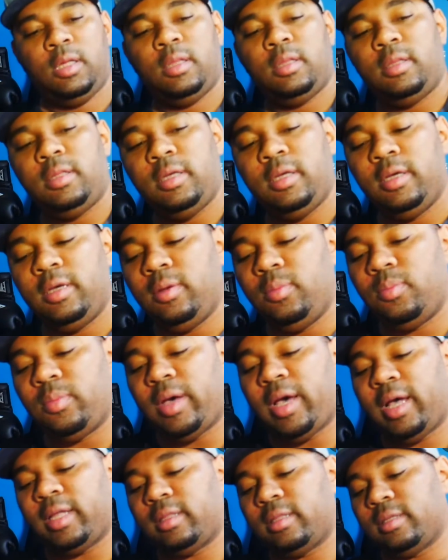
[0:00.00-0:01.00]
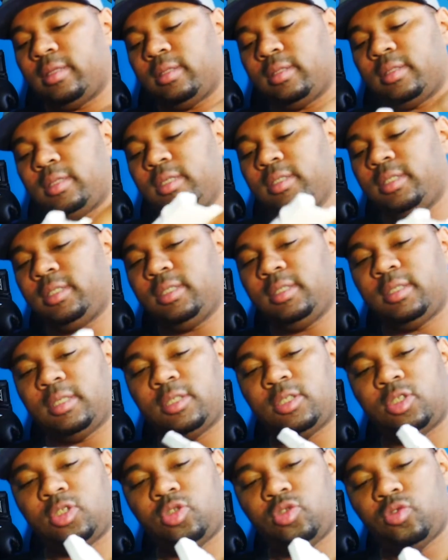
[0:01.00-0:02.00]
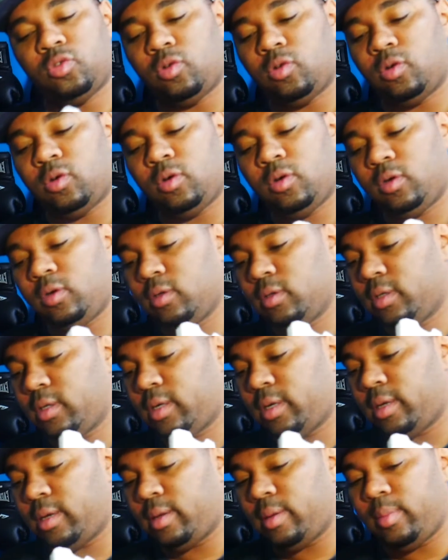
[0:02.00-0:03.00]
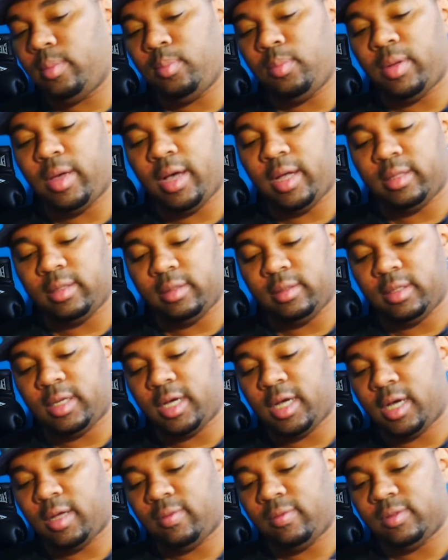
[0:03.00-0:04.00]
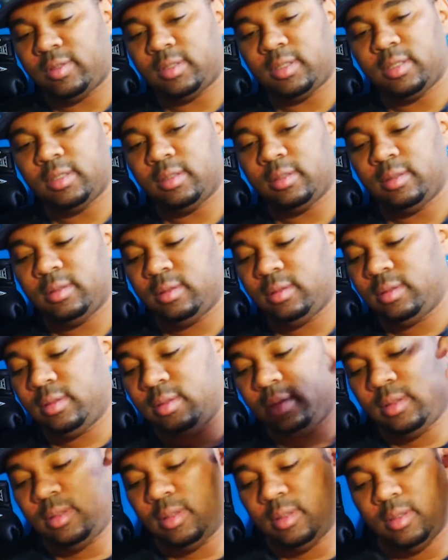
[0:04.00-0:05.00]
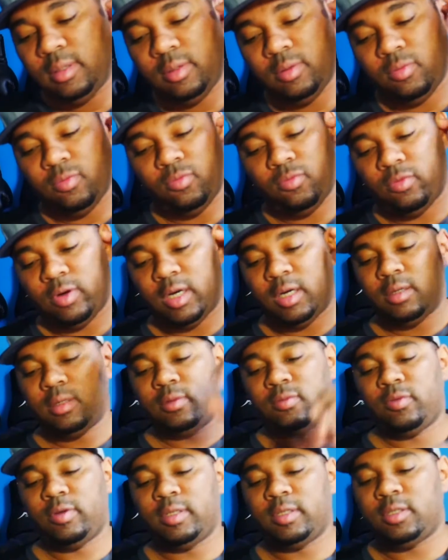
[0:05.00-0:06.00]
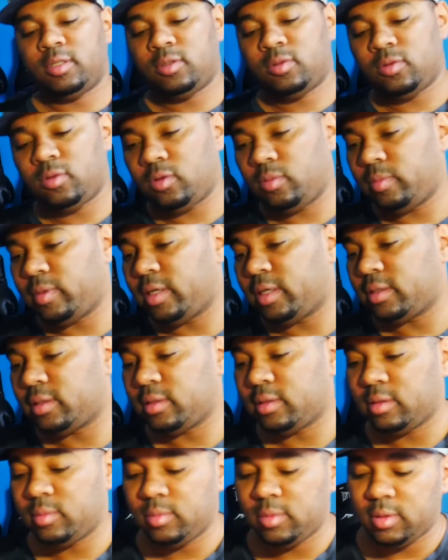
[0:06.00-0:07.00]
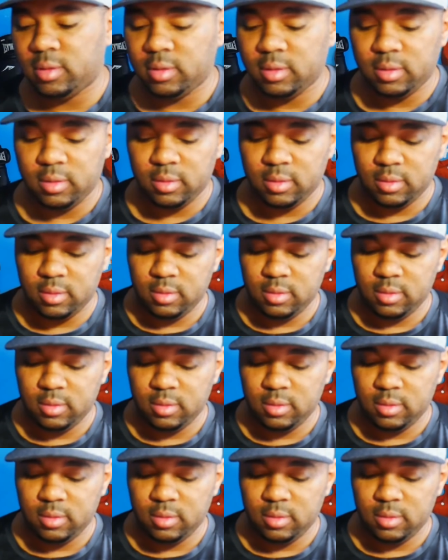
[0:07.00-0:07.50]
The magnet. This is a strong magnet, I have to say. Very, very strong magnet. Let me see.